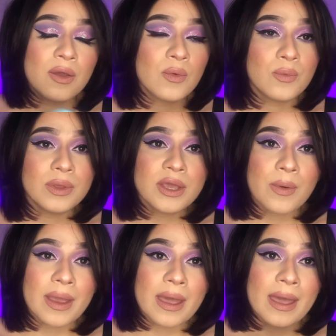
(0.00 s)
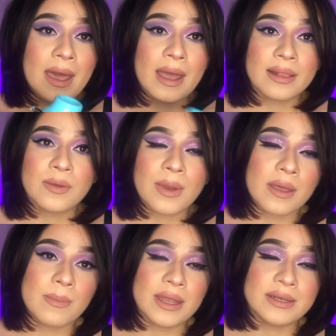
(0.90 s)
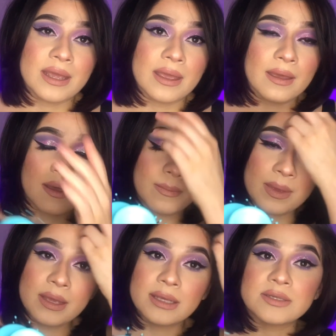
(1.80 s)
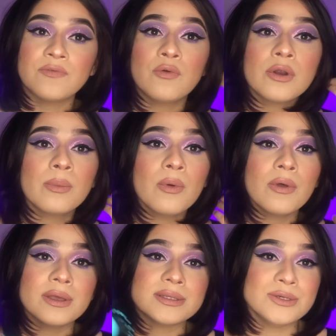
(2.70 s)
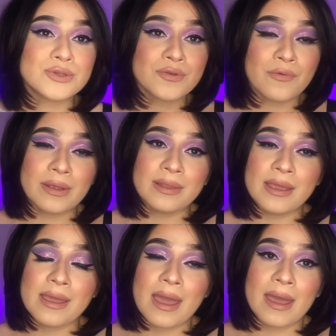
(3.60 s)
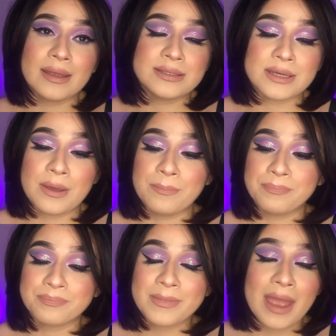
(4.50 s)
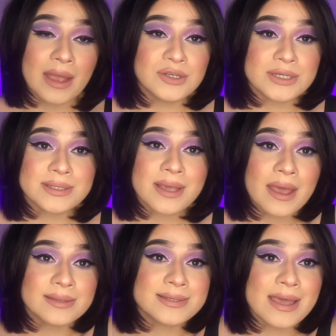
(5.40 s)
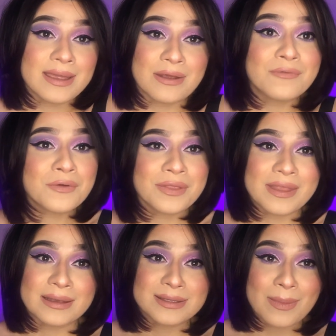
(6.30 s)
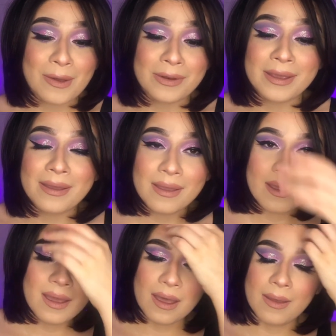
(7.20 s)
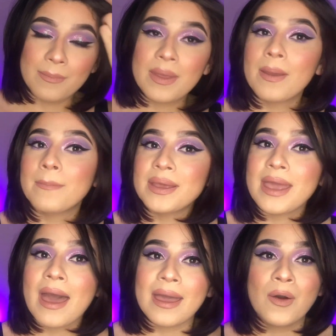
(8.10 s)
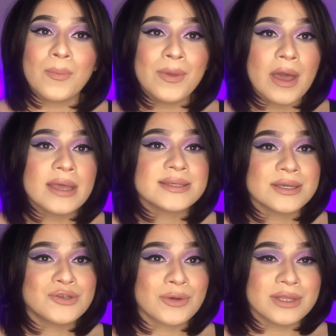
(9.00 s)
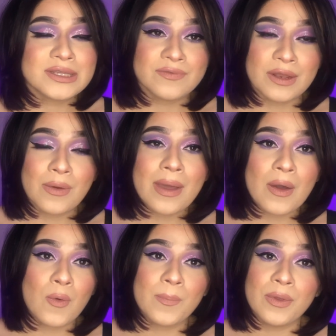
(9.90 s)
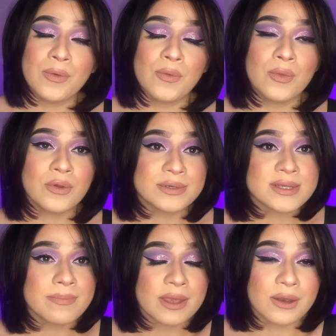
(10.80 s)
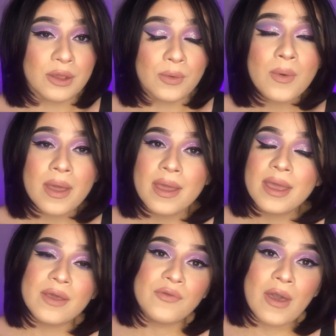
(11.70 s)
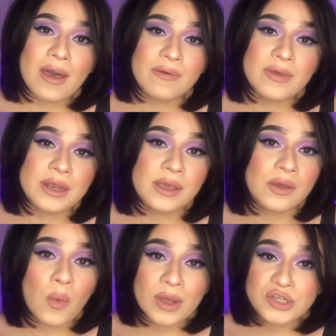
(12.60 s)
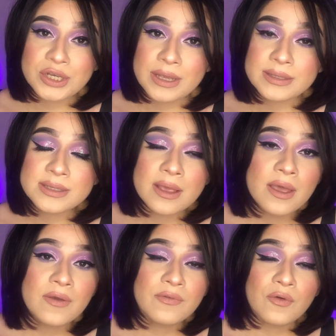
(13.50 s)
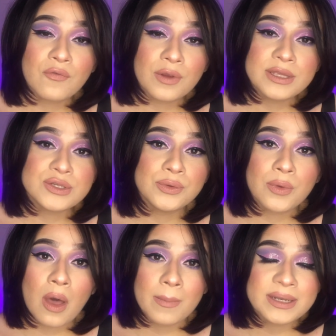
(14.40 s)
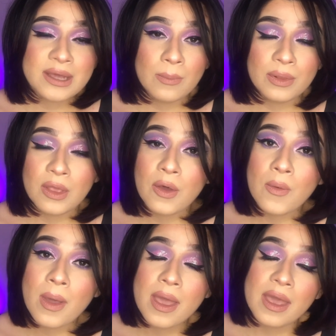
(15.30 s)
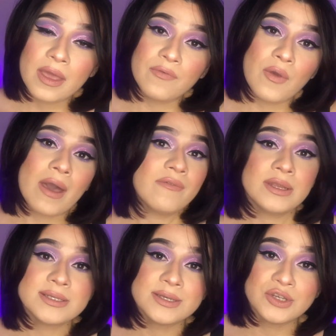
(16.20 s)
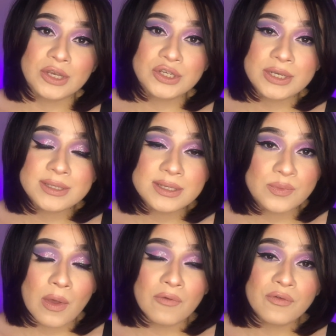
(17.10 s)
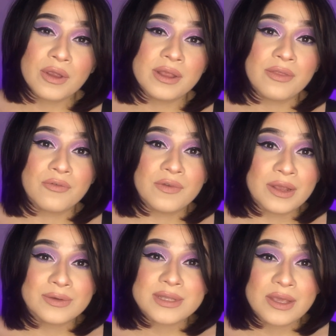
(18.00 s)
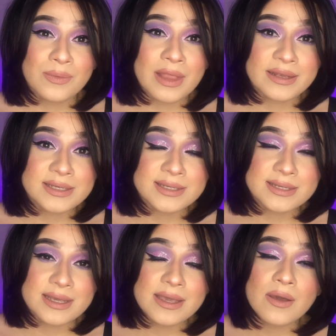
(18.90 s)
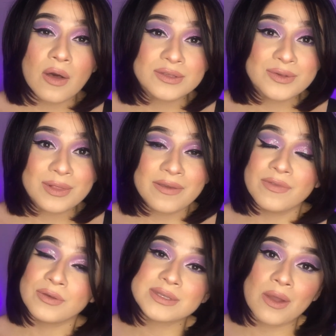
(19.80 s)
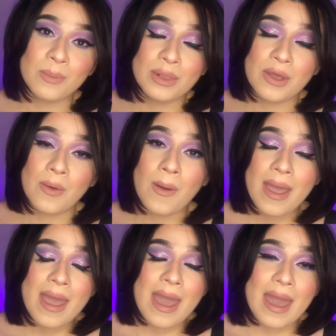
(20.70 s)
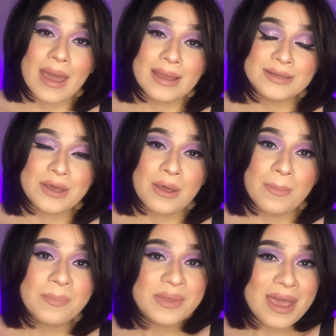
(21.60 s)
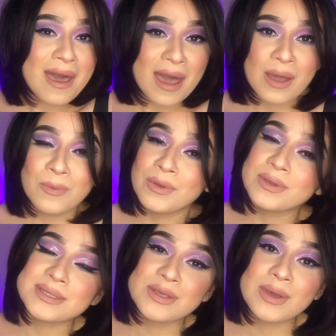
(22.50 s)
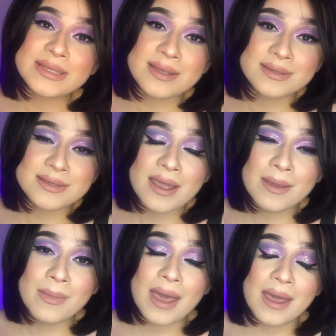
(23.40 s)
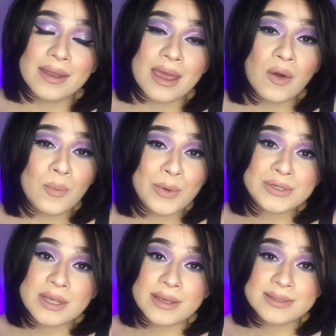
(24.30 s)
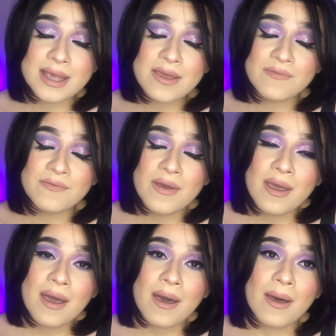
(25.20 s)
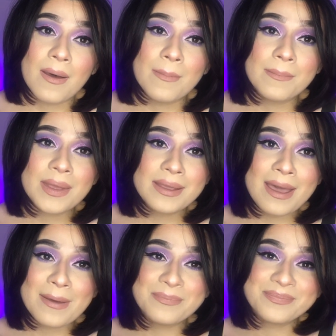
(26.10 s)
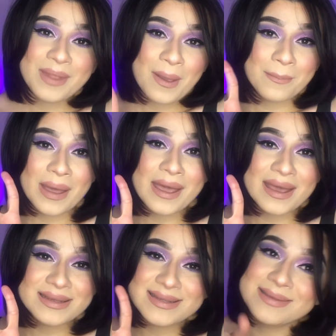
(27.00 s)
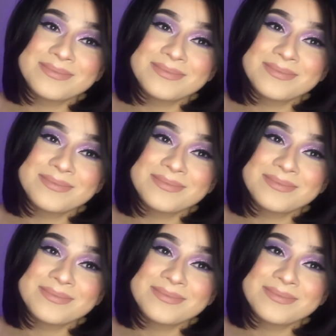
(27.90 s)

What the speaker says: really great. I highly recommend it. It's affordable, it's user friendly, and I just can't say enough good things about it. But yeah, I hope you guys enjoyed this video. I hope you learned something new. If you have any questions, feel free to comment down below. If you have any suggestions as well for any other videos that you'd like to see, also leave those down below. And yeah, I will see you guys next time, and I hope you're staying safe. Yeah, bye guys.